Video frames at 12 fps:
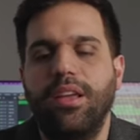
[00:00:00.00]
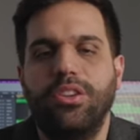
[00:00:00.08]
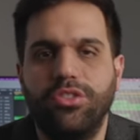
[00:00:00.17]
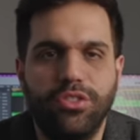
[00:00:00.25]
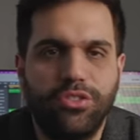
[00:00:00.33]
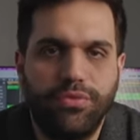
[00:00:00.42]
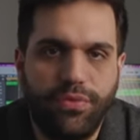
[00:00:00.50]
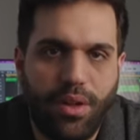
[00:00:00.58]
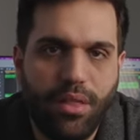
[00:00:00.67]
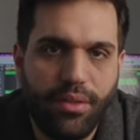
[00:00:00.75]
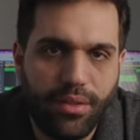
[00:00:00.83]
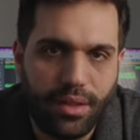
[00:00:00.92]
just
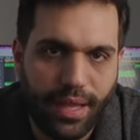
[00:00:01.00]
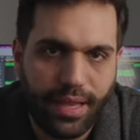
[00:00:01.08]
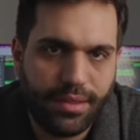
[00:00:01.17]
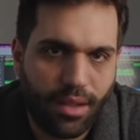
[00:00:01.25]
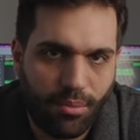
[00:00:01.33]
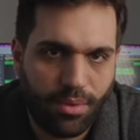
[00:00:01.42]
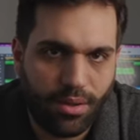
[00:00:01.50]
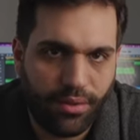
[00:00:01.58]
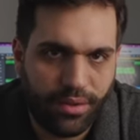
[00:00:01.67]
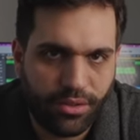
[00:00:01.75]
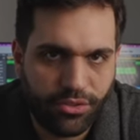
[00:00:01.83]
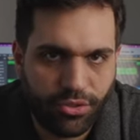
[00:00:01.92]
follow the link down below
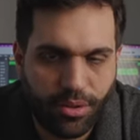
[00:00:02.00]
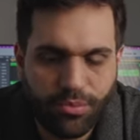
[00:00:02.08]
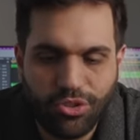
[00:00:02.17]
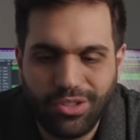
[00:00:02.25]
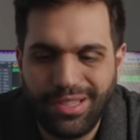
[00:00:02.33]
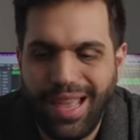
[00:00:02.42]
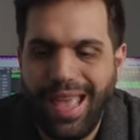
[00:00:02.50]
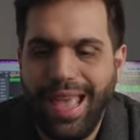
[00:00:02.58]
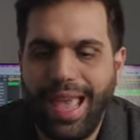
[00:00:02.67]
in the description.